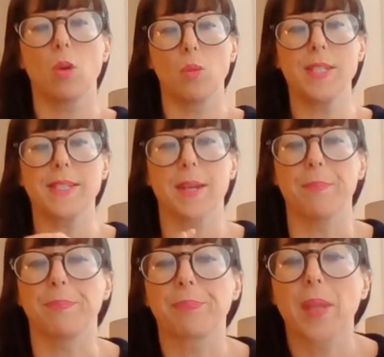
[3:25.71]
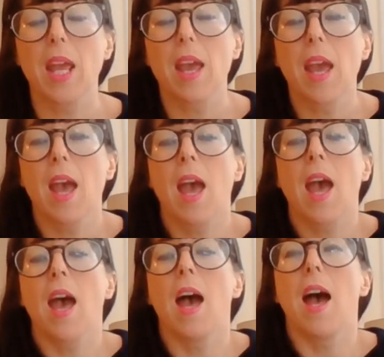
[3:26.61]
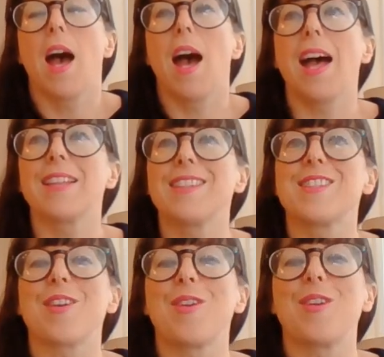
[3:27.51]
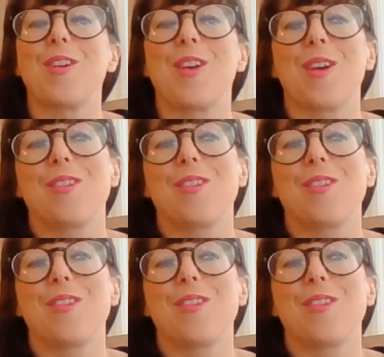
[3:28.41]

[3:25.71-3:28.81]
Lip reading: wisdom. And so